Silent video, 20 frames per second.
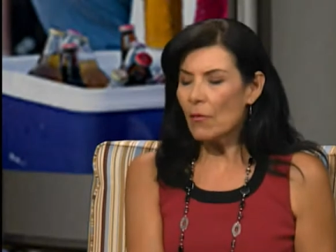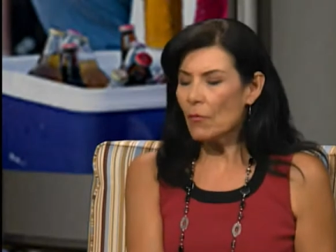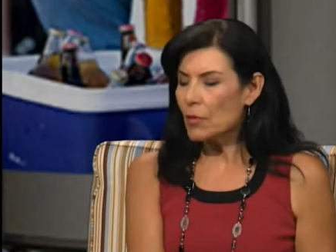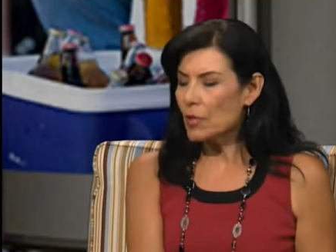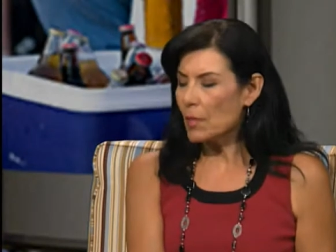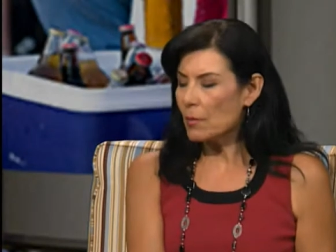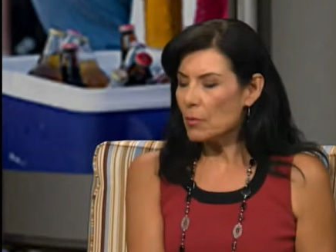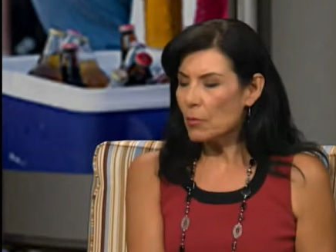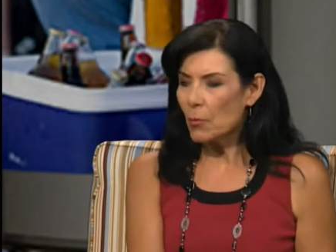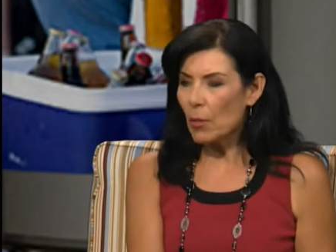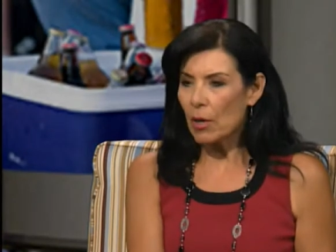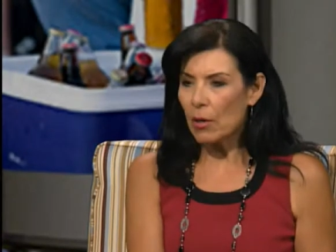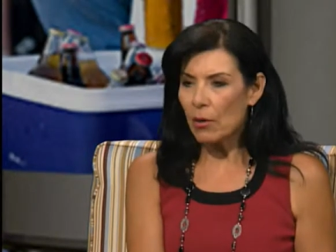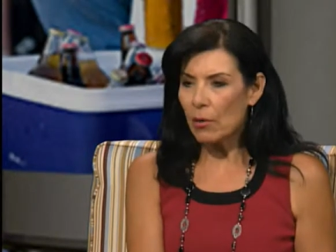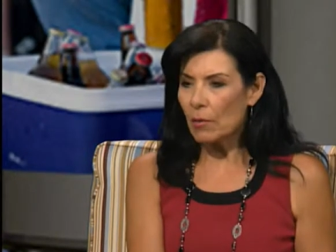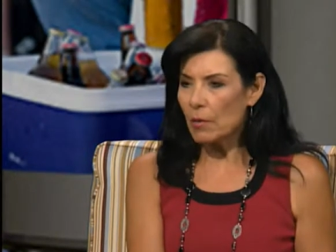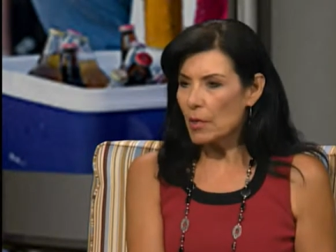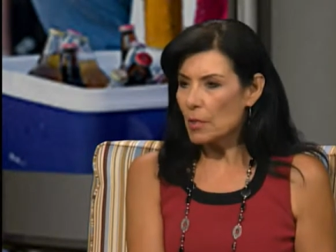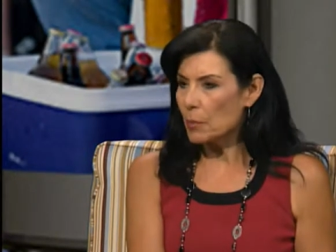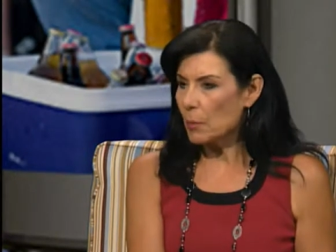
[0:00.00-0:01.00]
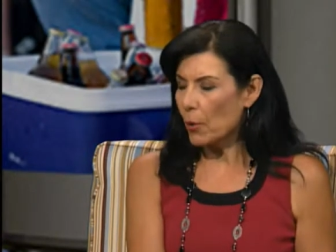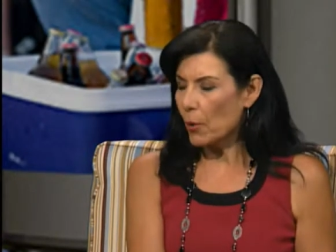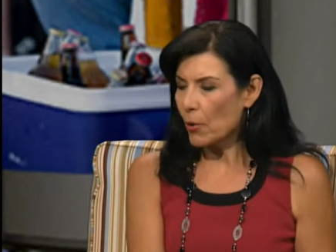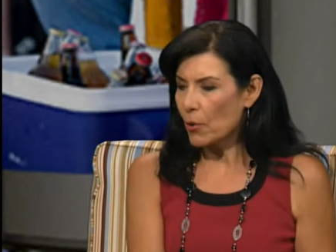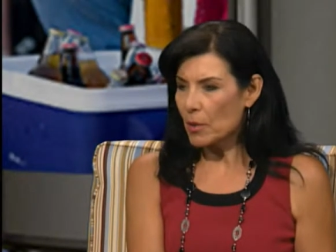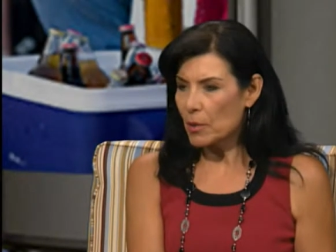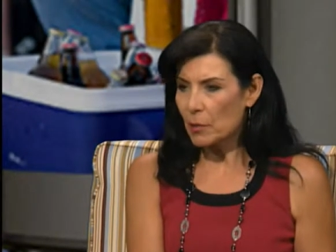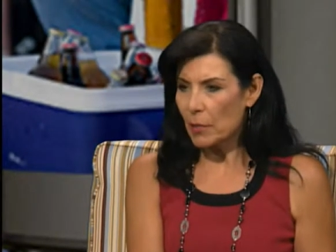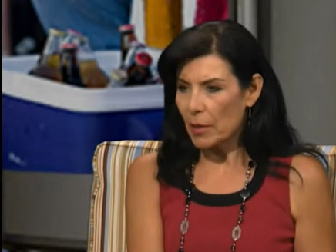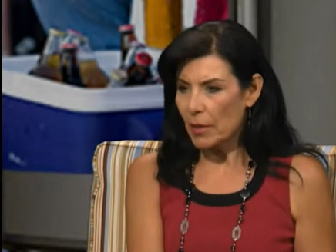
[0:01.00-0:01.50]
oftentimes, where are these
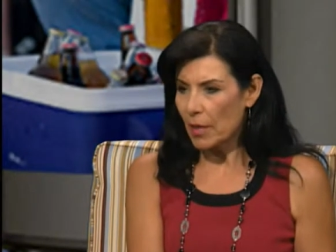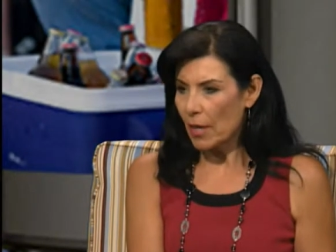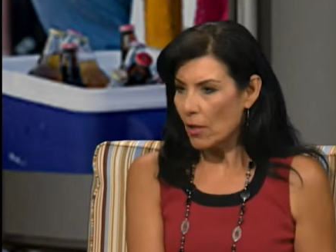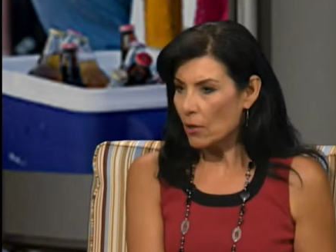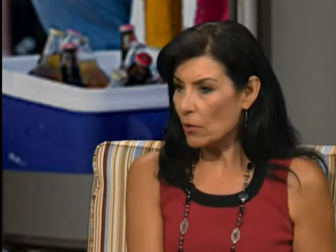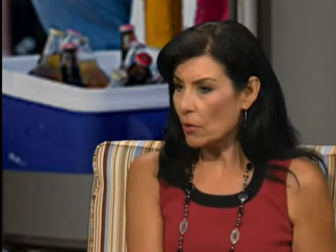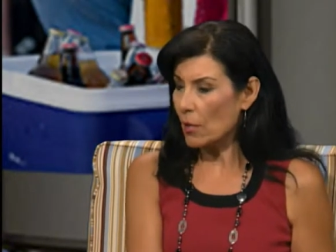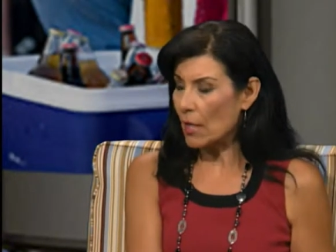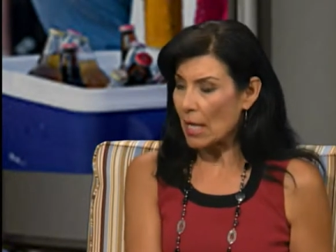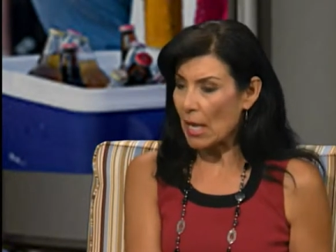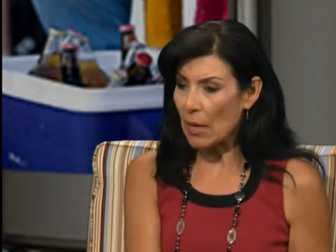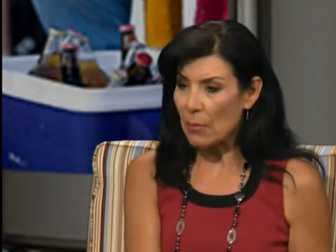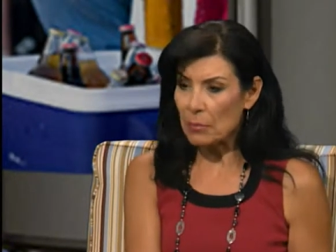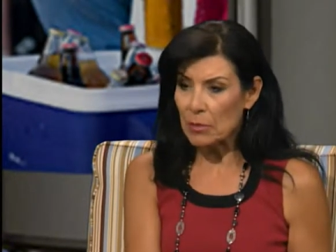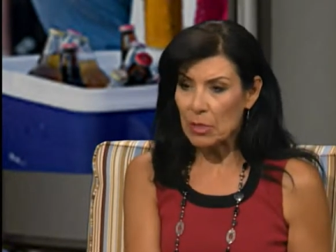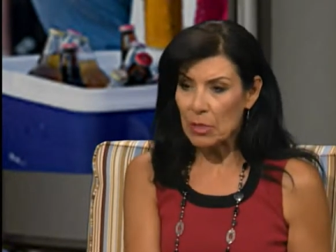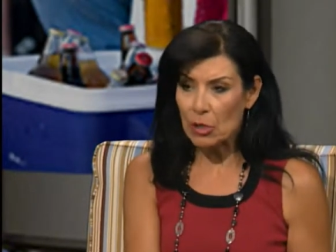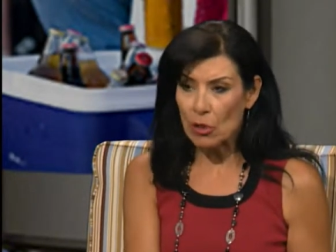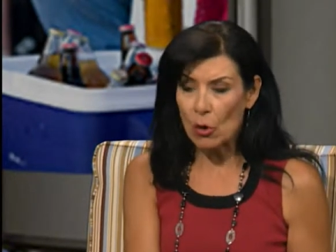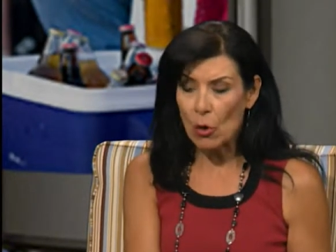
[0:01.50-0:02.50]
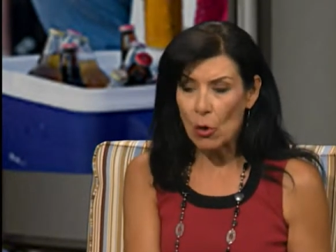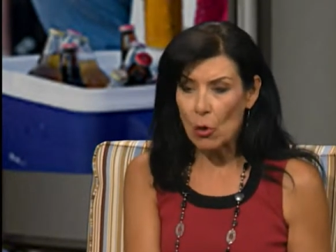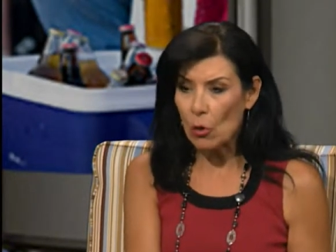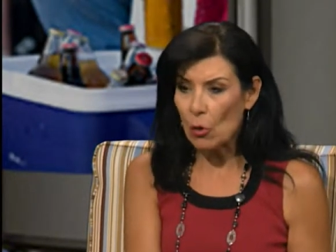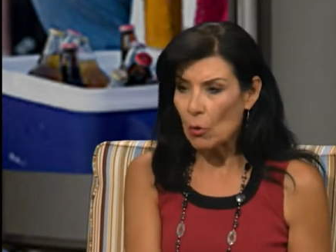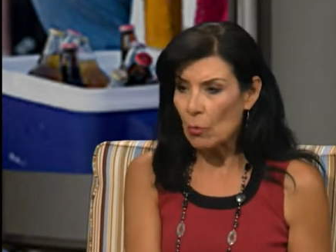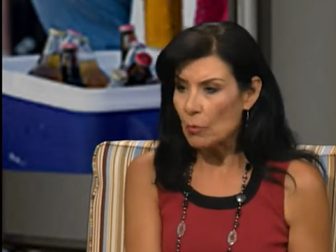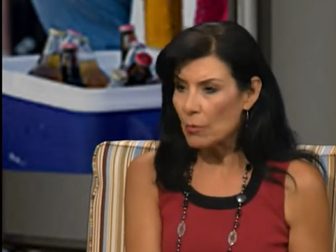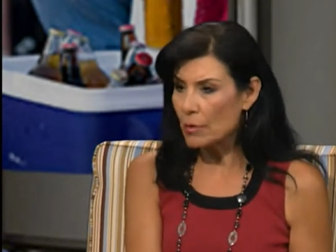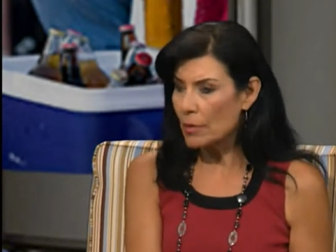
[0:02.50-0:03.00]
parties being held? Are they empty
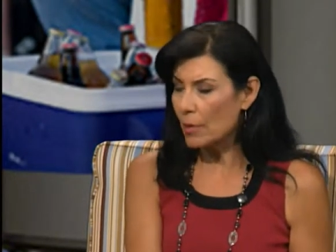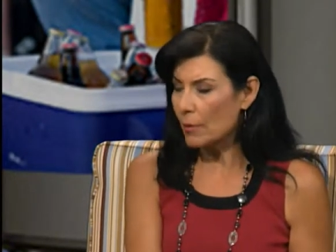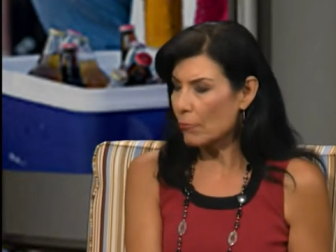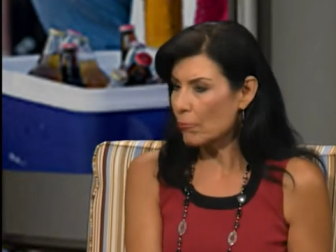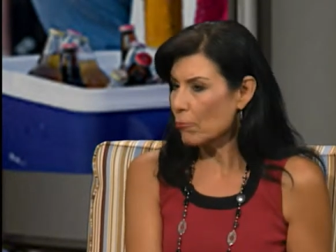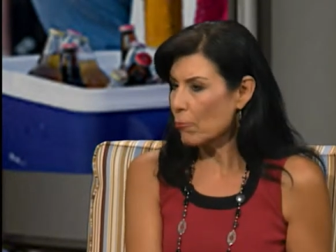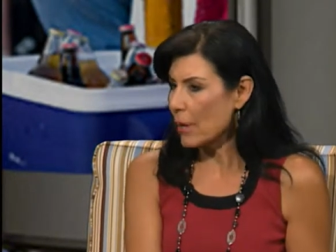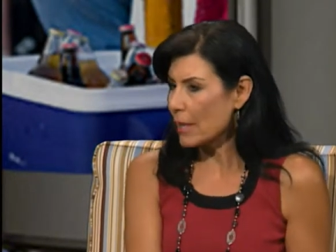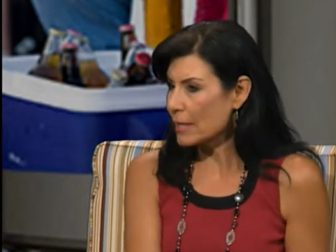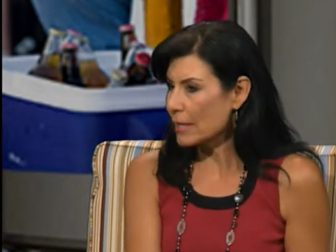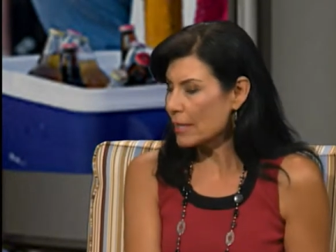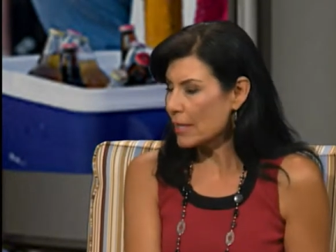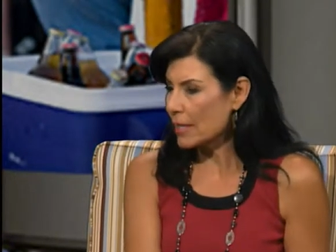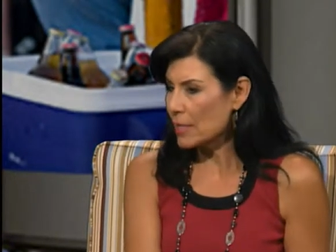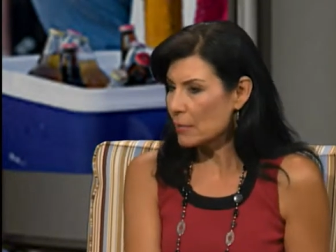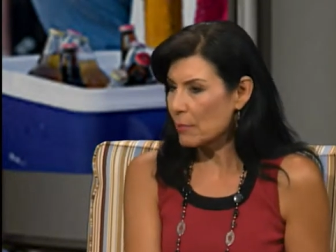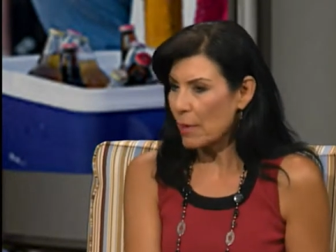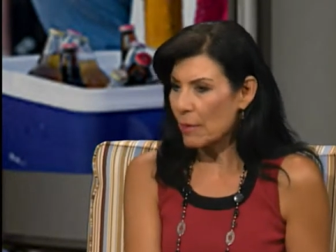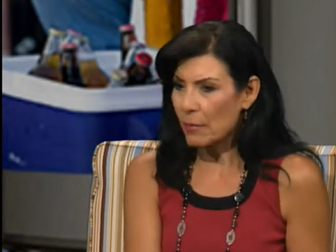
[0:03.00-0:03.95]
homes, residents?